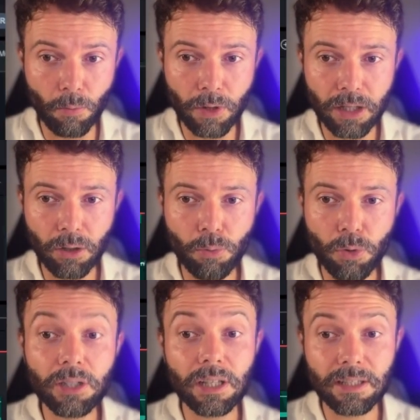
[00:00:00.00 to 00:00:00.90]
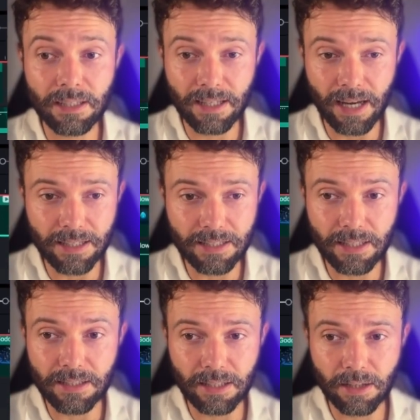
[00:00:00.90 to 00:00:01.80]
We can do projects in
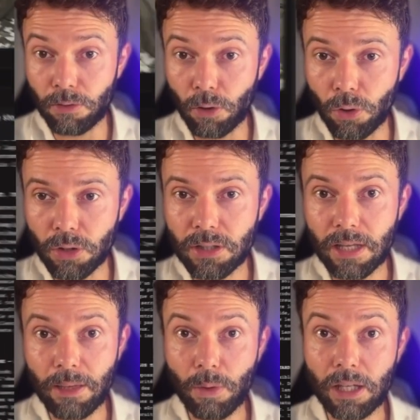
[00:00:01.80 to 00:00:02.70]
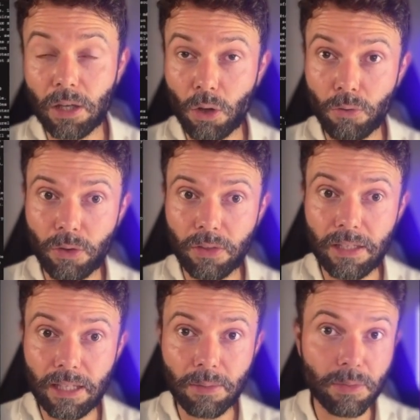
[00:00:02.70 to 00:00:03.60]
9:16, of course, and we can go for
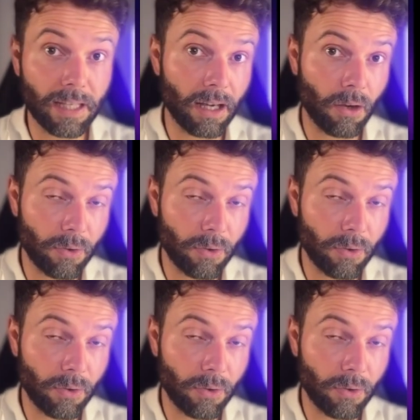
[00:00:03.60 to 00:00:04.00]
themes that are